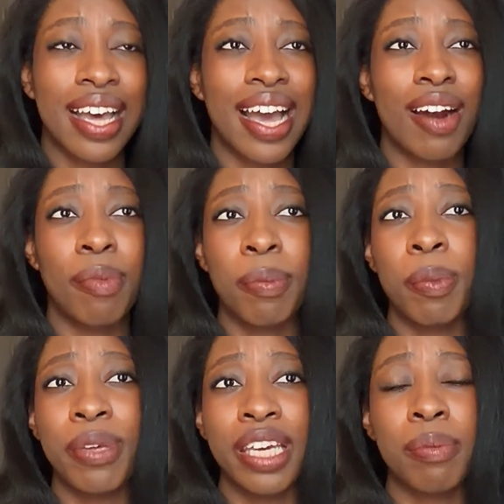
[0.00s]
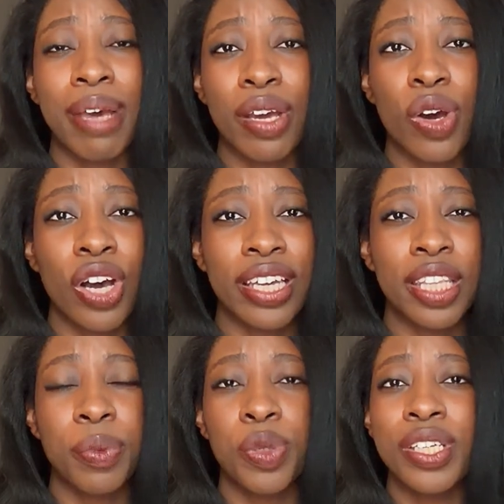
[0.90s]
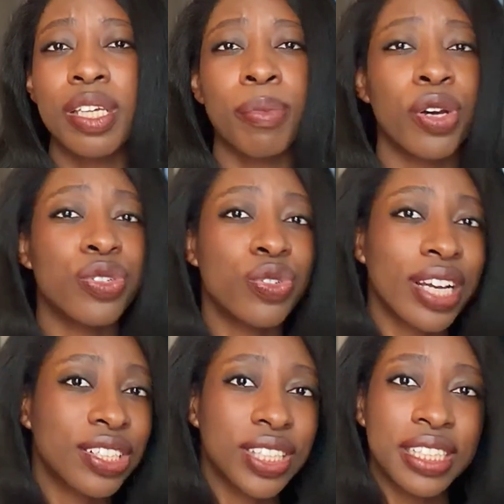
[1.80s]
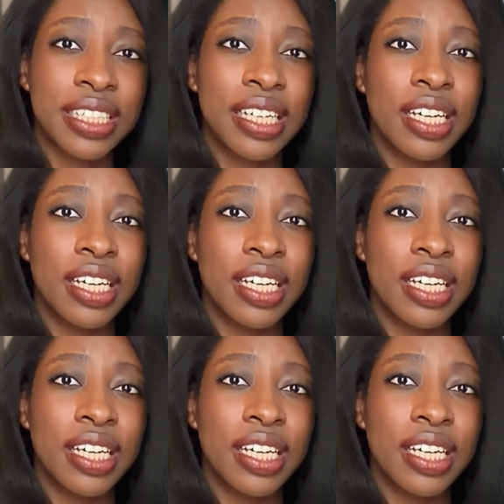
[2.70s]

I remember being in Bangkok and they were doing some construction.